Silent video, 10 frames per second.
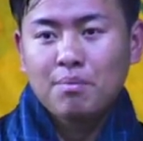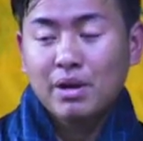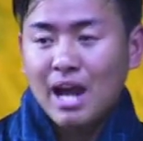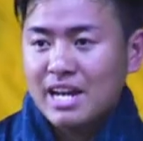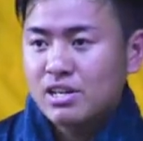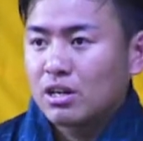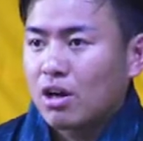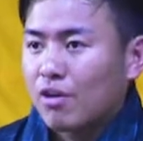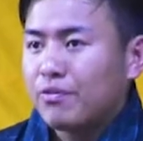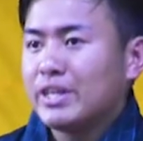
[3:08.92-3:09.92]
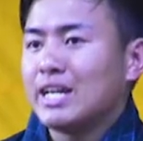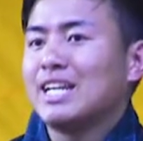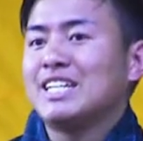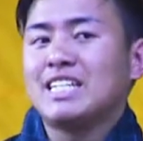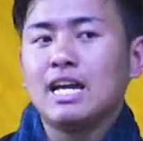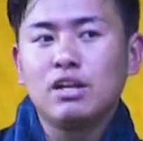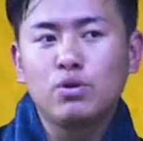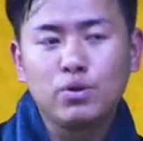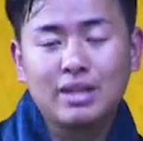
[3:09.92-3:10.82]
but I shall confidently tell you